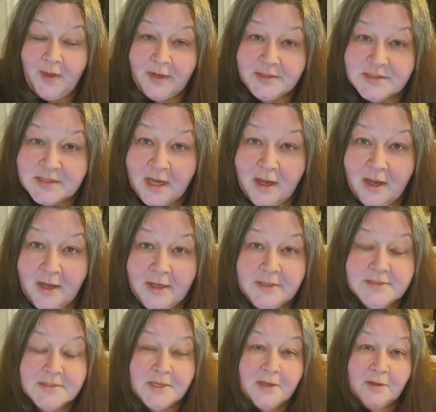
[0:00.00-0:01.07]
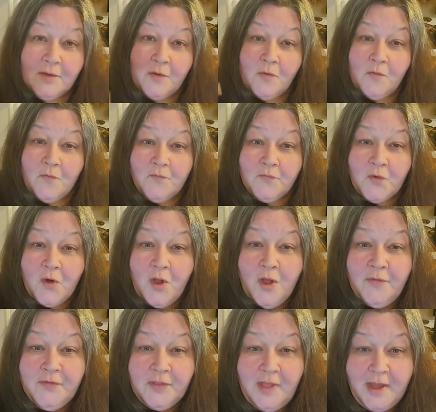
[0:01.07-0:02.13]
Thanks, guys, for
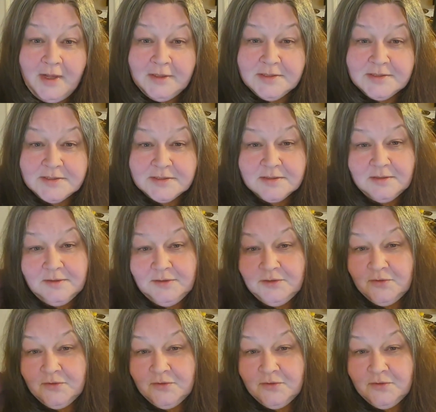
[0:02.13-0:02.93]
all the likes.